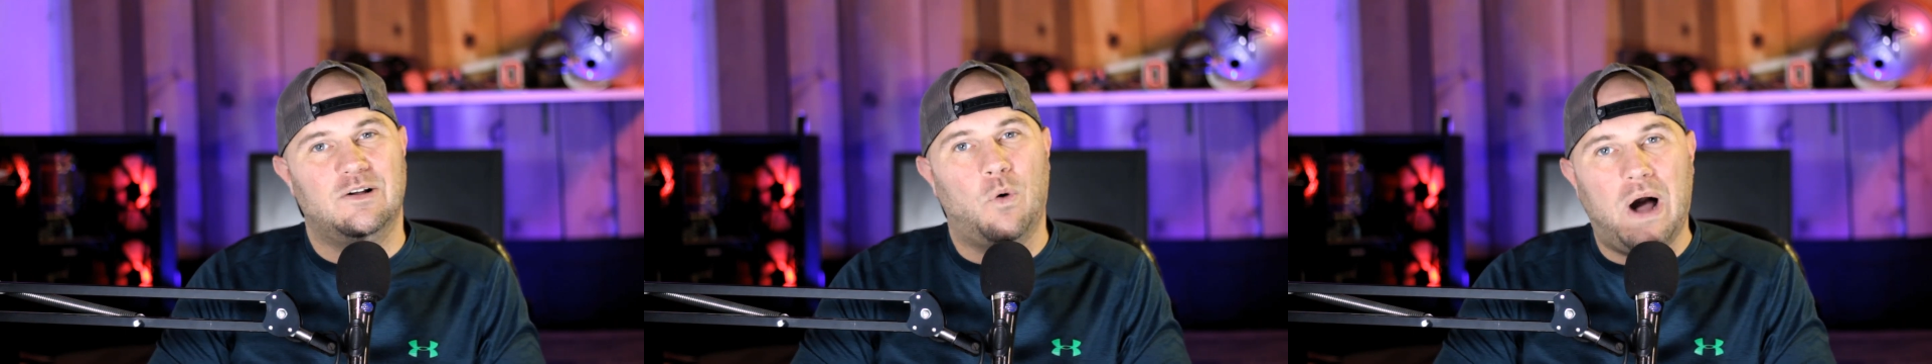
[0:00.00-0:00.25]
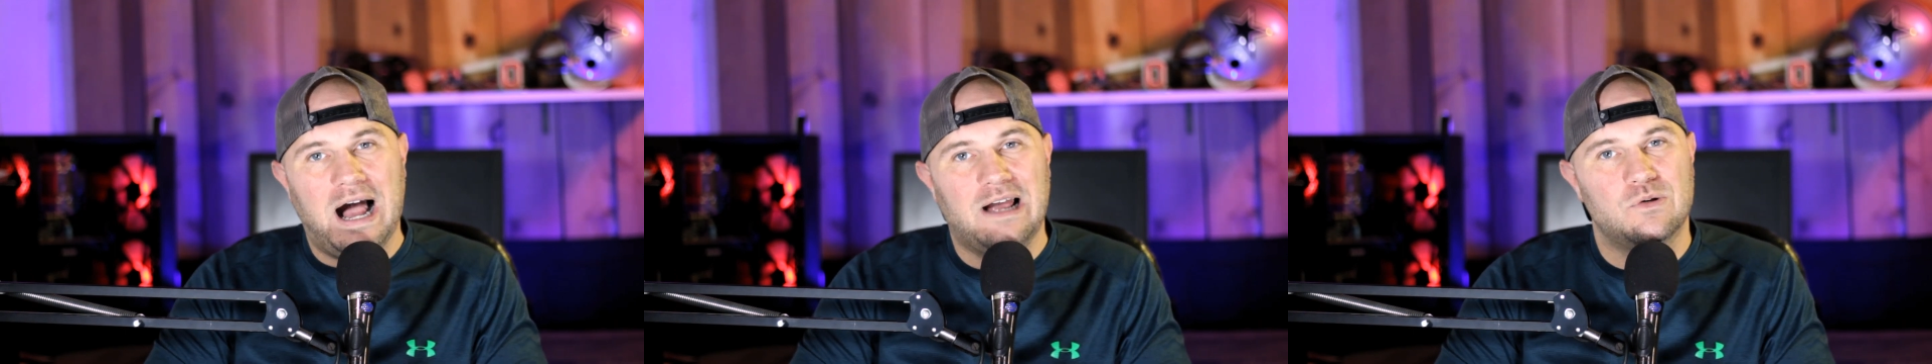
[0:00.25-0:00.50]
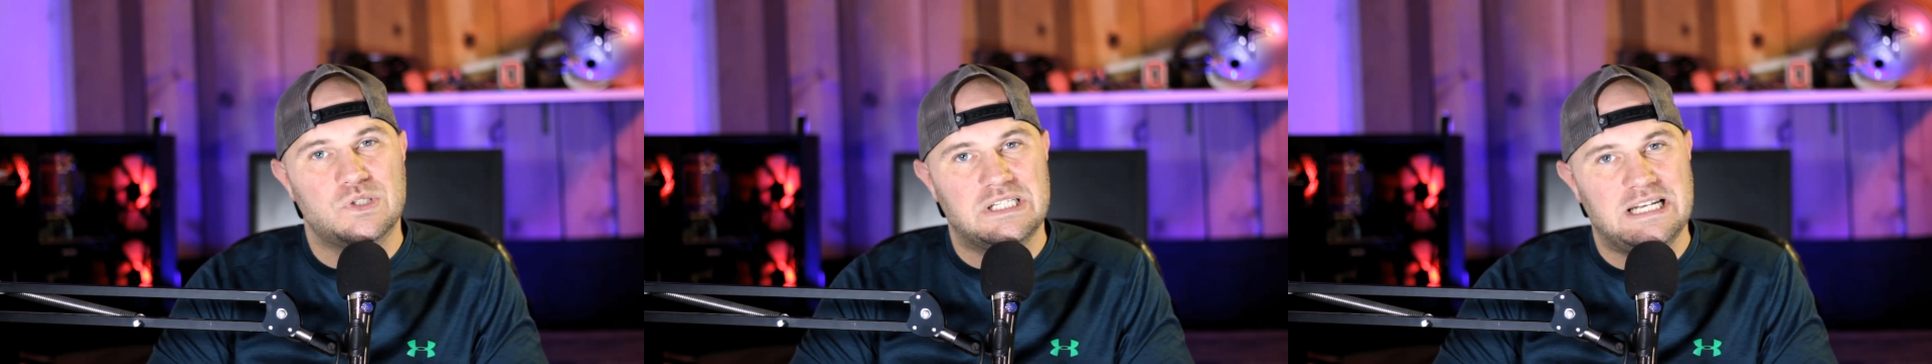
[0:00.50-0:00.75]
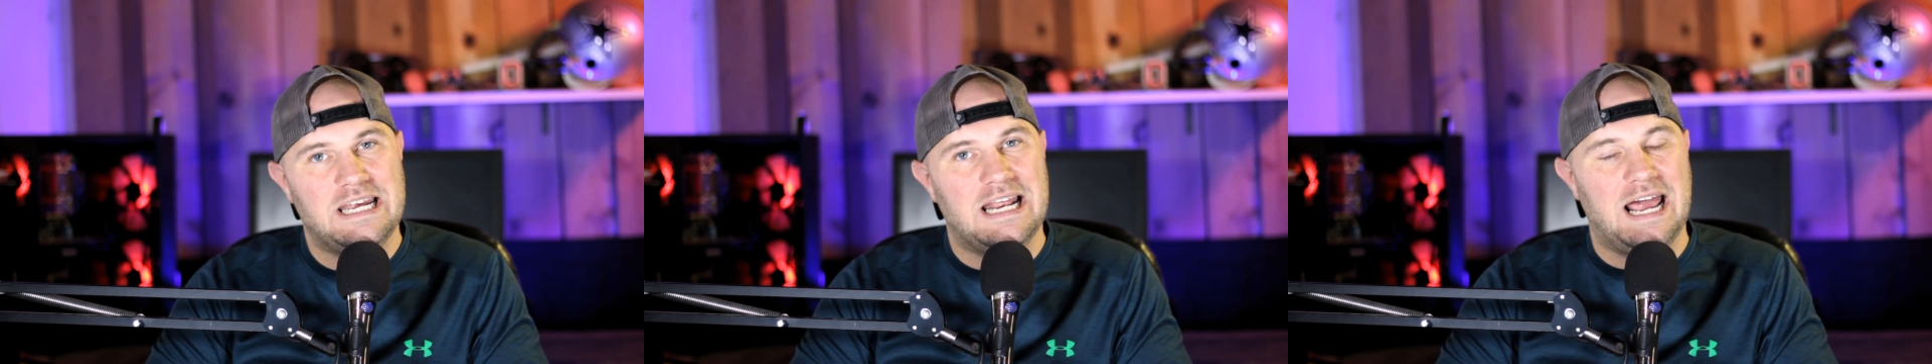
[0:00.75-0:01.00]
Ohio
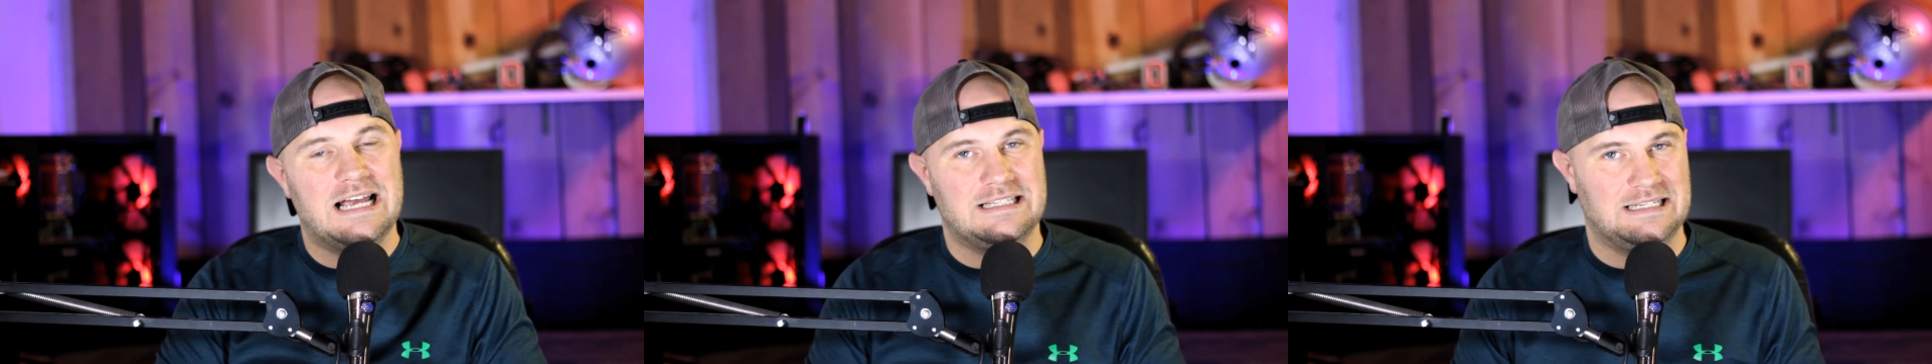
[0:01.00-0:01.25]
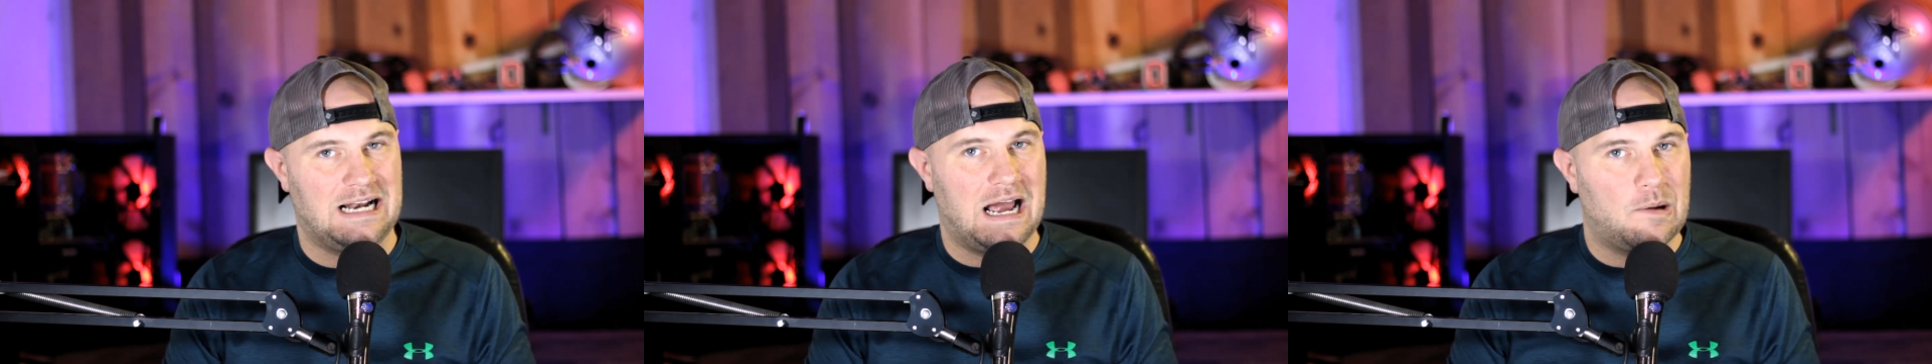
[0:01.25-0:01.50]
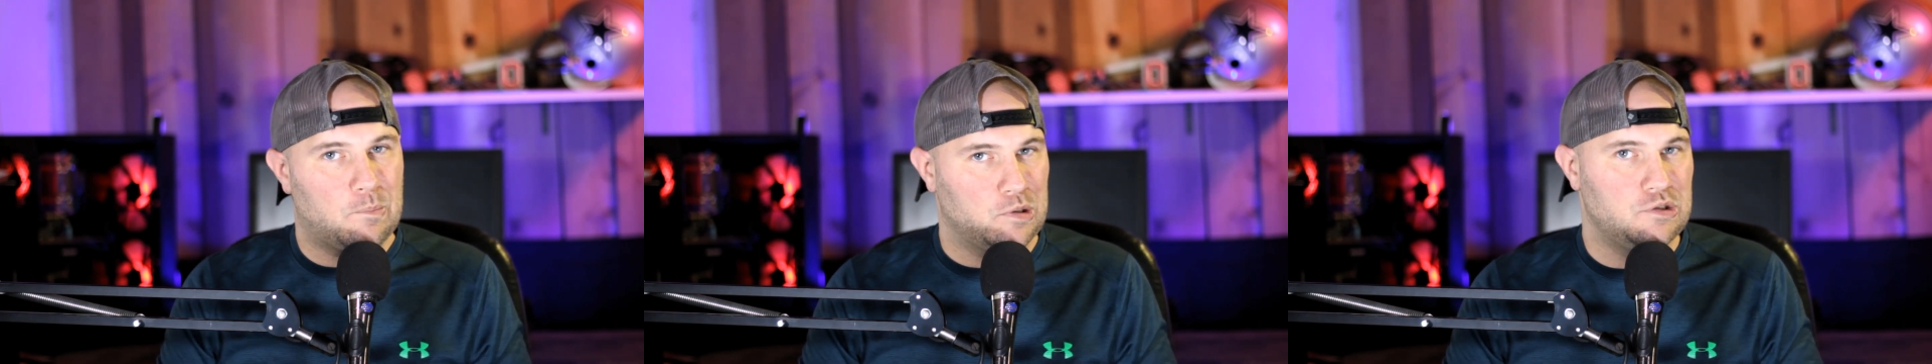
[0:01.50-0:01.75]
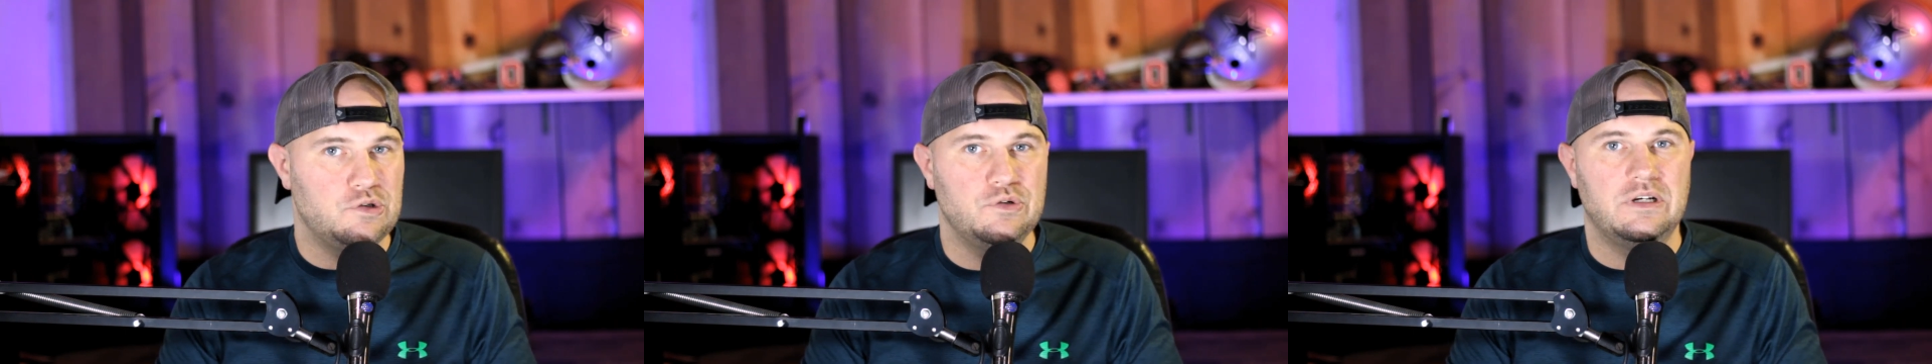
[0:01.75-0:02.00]
State has an
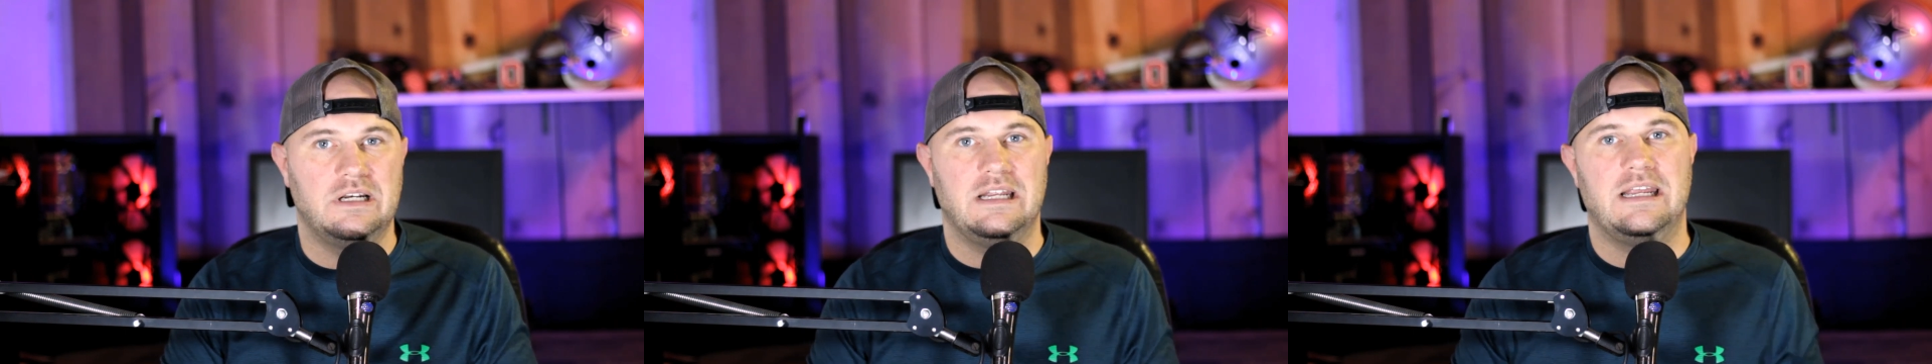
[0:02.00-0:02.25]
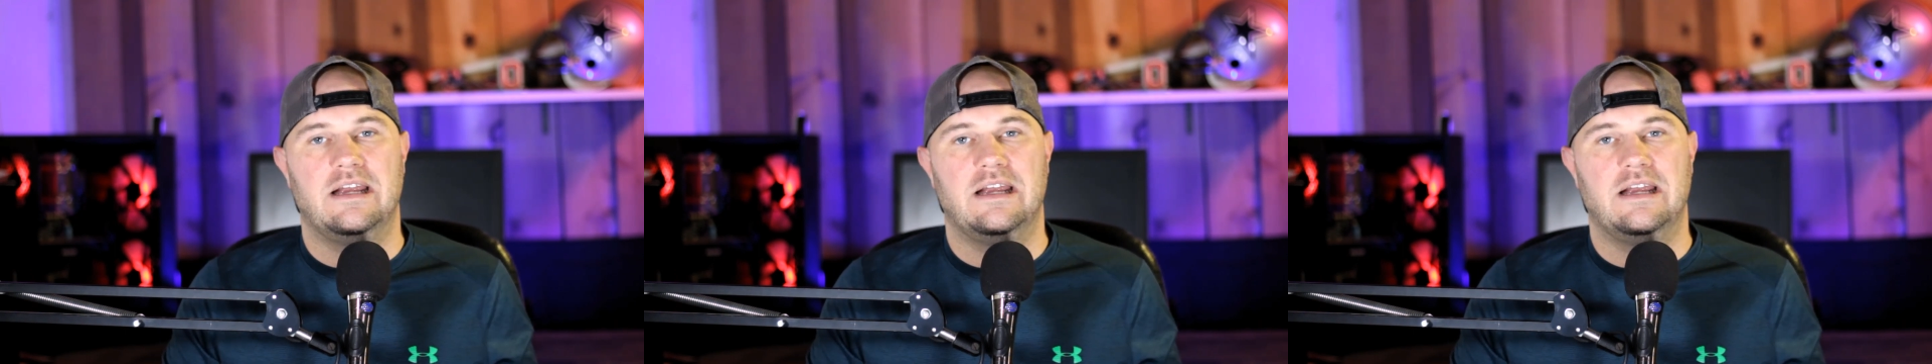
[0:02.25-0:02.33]
opportunity